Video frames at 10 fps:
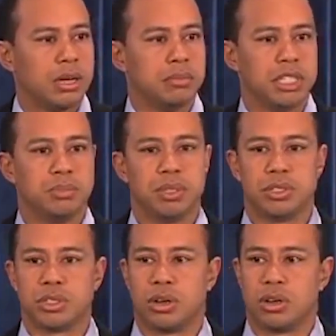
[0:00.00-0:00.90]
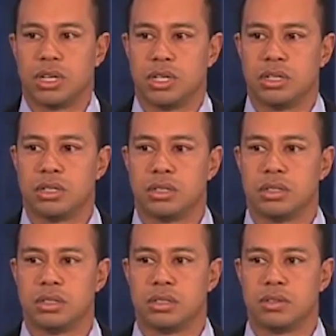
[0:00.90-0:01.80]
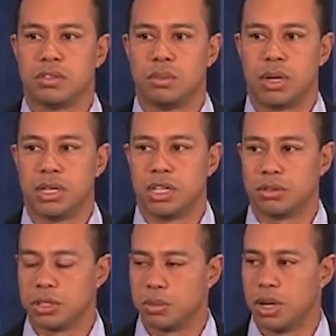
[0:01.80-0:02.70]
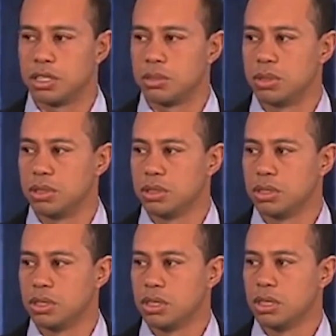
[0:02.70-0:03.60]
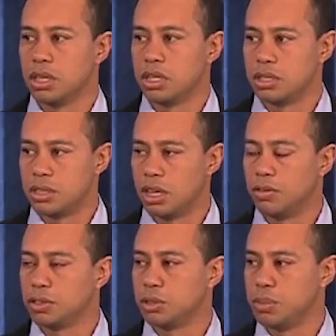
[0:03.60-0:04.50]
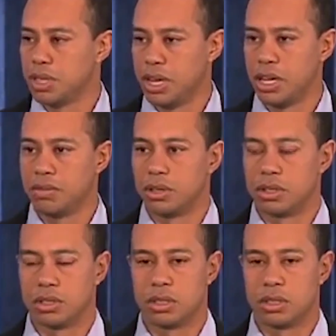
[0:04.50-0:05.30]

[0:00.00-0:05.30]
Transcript: I am deeply sorry for my irresponsible and selfish behavior